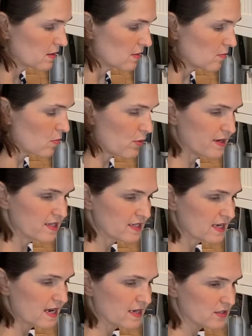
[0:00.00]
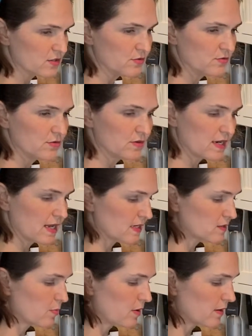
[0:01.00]
moist as you do the
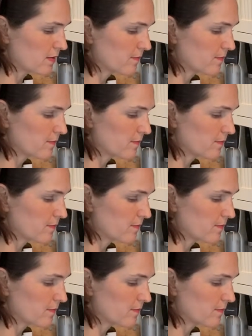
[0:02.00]
next part.